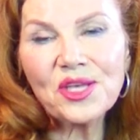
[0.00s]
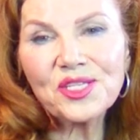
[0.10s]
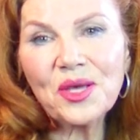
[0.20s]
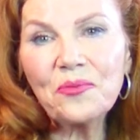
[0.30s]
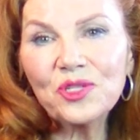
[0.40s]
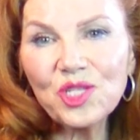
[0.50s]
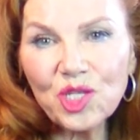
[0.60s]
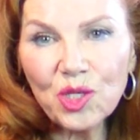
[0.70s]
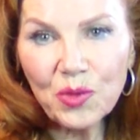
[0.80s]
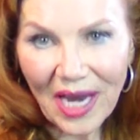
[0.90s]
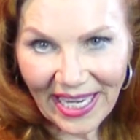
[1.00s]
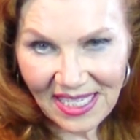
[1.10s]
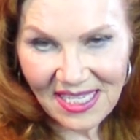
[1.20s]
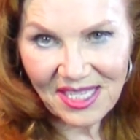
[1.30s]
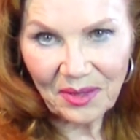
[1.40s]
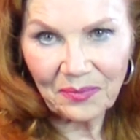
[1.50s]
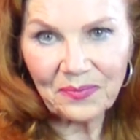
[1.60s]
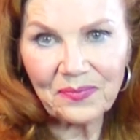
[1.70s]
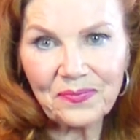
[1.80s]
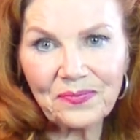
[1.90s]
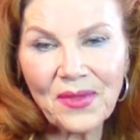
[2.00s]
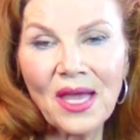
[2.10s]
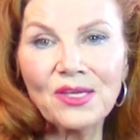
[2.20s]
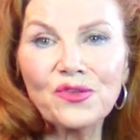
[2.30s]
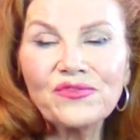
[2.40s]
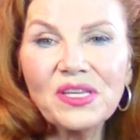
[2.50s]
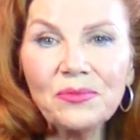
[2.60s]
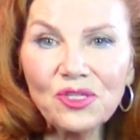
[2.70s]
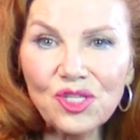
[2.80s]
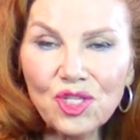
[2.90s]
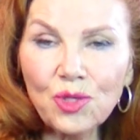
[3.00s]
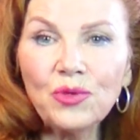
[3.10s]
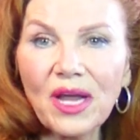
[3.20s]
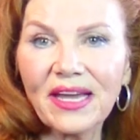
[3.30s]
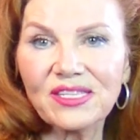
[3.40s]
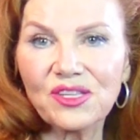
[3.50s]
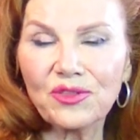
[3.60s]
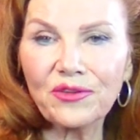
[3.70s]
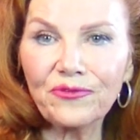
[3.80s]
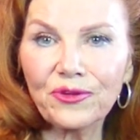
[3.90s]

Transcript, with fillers: someone's too nice. So, if someone's too nice on the